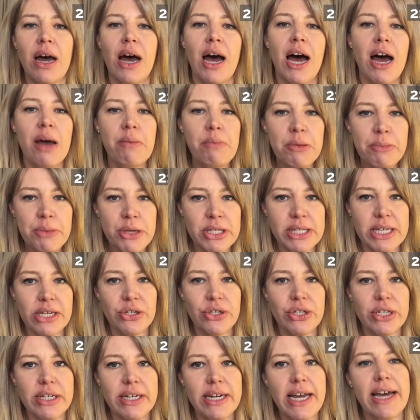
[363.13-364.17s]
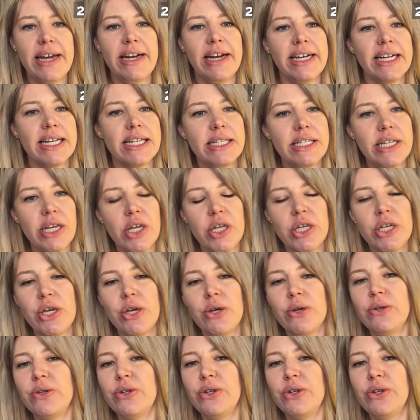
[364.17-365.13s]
I'm a musician, and I can tell you